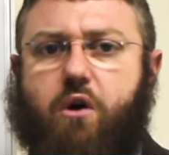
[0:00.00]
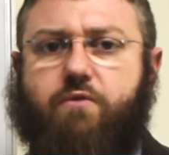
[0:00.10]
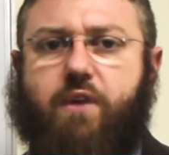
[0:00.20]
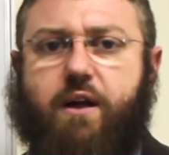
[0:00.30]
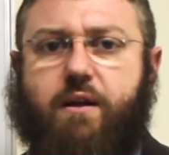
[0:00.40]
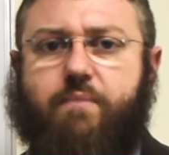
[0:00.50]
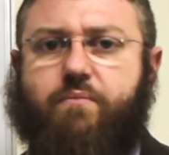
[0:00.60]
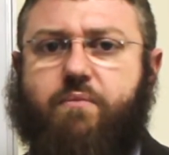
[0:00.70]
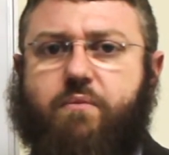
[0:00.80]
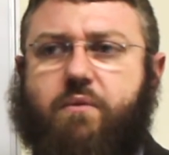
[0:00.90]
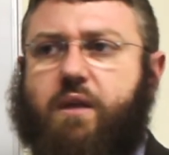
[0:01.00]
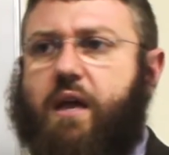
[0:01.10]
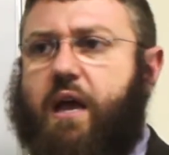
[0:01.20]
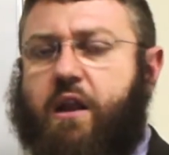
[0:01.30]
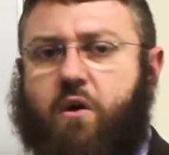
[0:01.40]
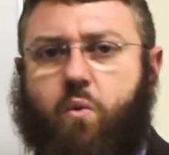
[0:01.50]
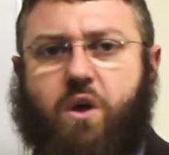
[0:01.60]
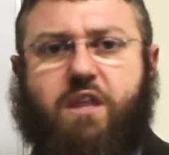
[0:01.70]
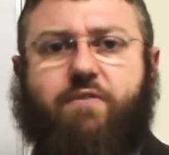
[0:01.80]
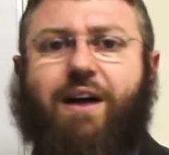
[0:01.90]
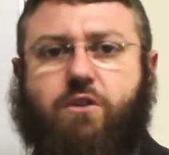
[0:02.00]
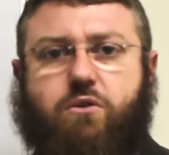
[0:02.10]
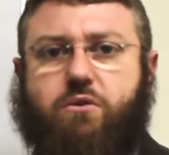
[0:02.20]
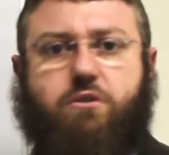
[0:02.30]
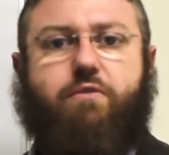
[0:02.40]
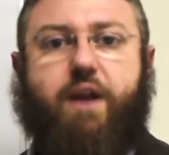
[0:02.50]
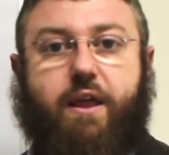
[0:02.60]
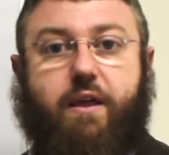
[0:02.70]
over what they've outsourced already.